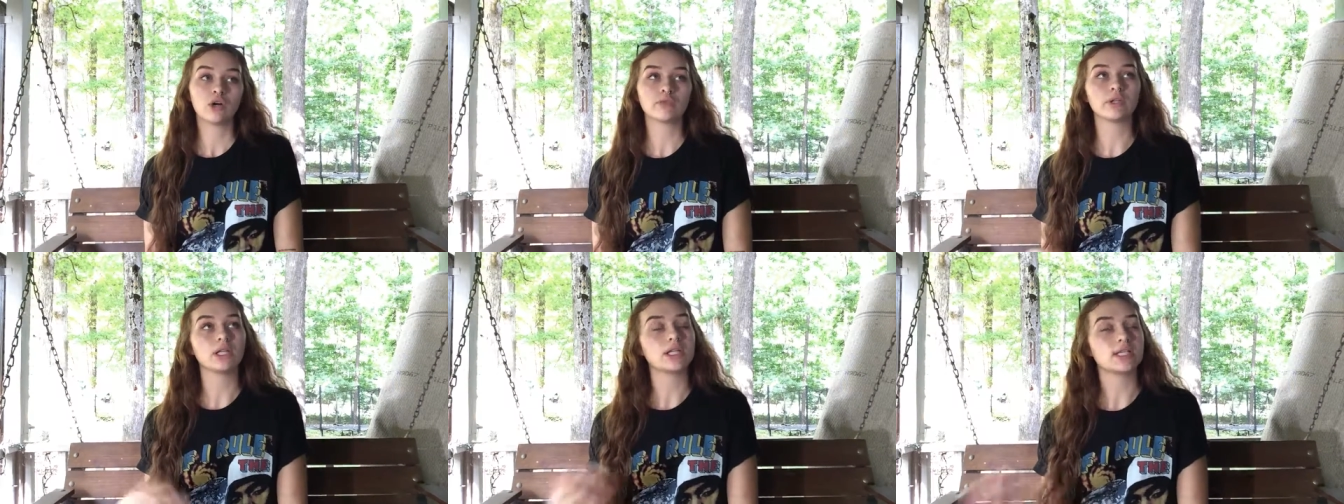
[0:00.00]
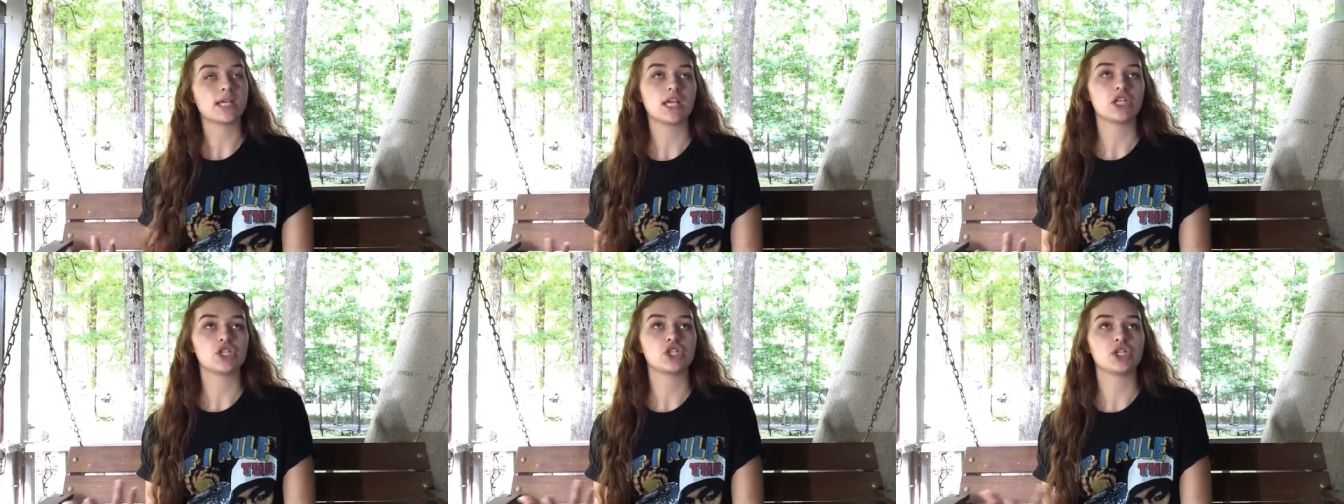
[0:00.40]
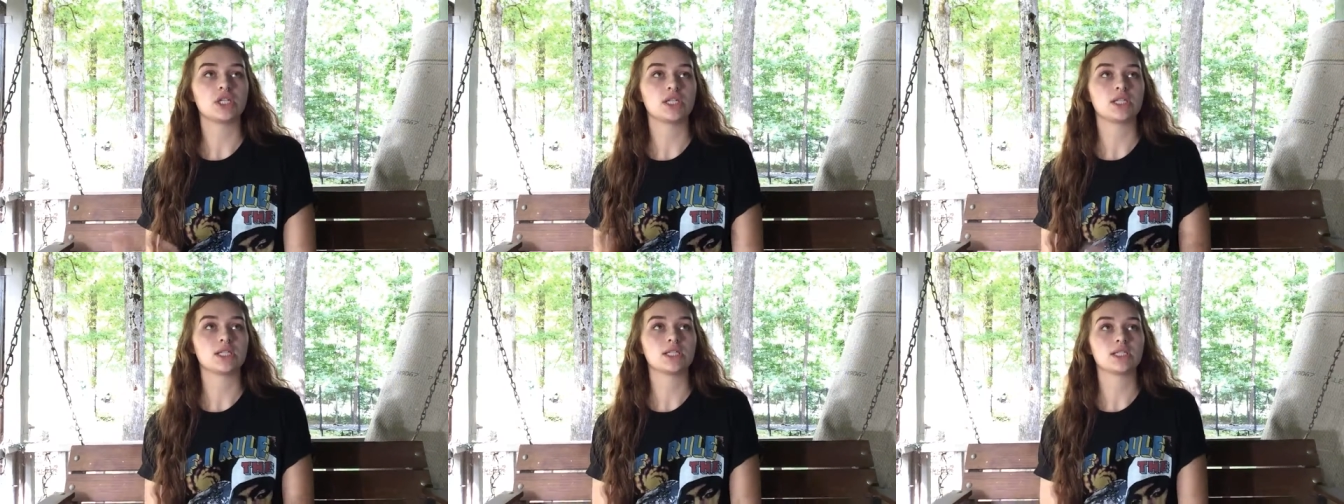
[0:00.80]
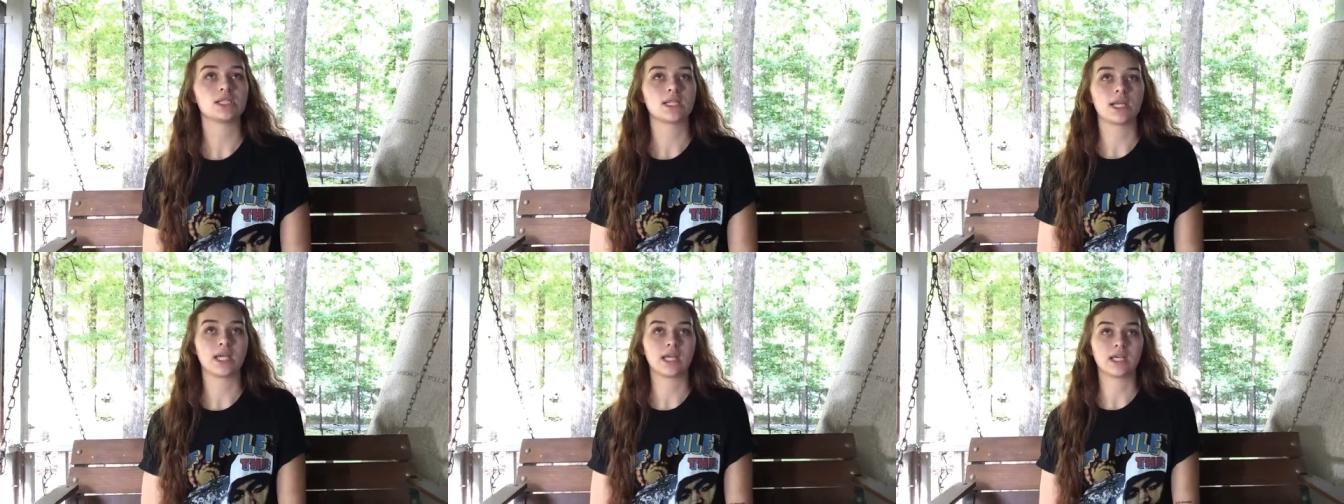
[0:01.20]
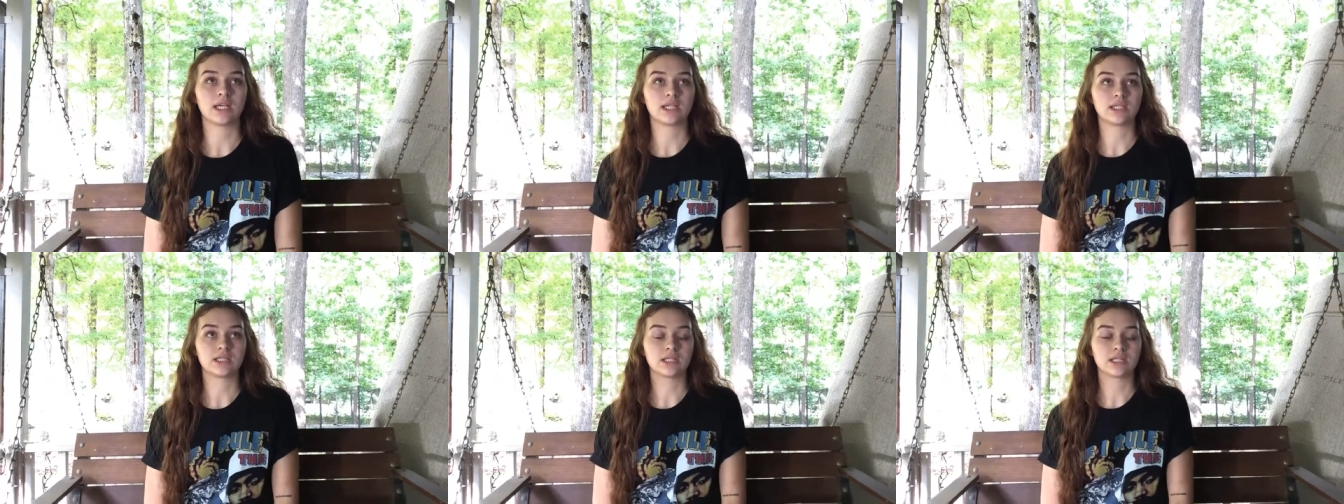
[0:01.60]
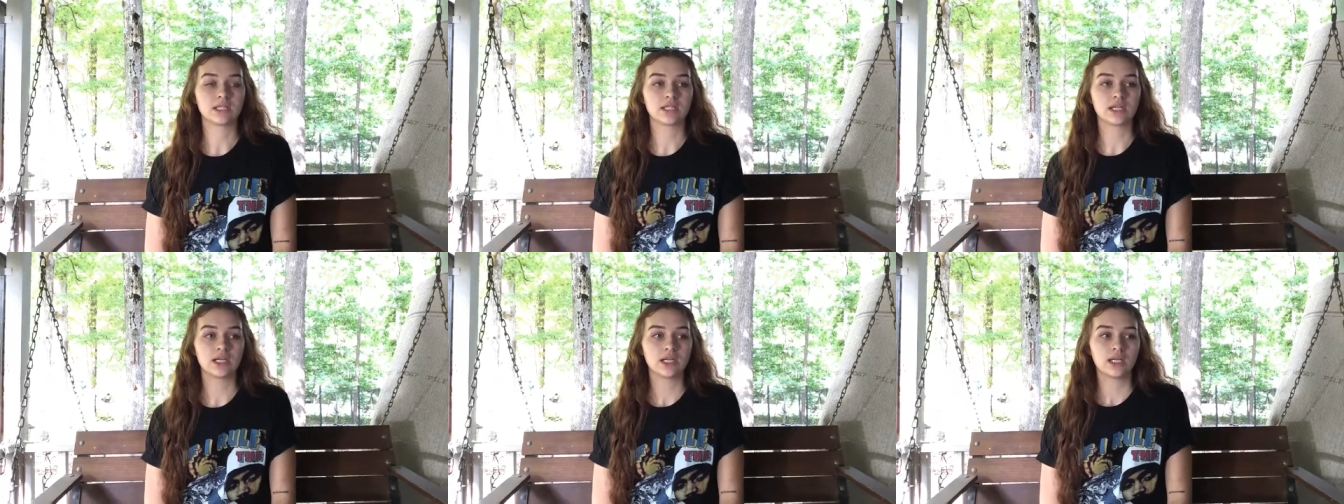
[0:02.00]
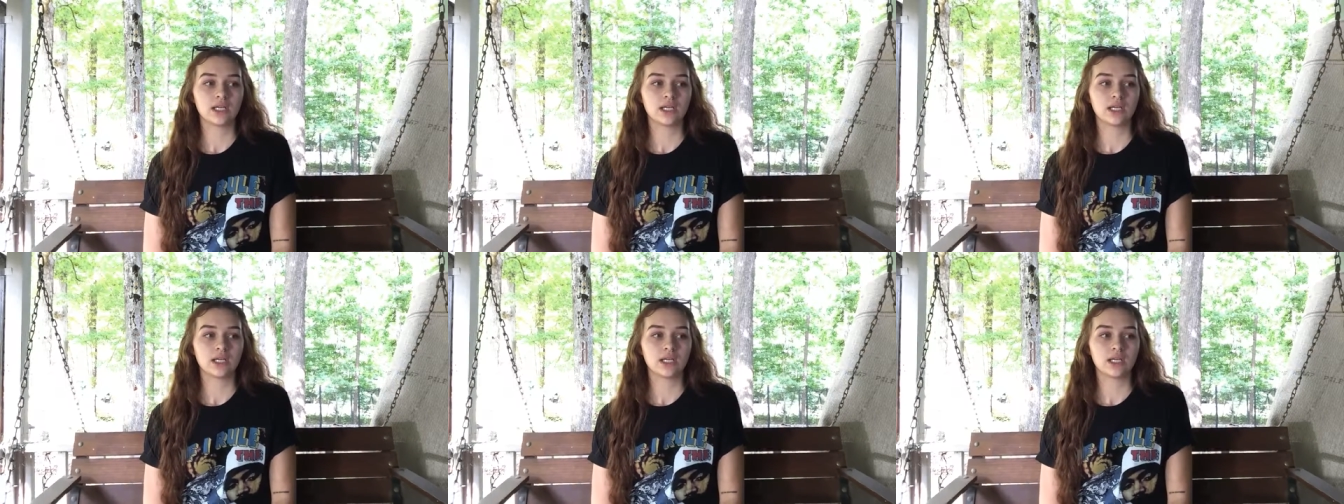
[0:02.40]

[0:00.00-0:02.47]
realizations and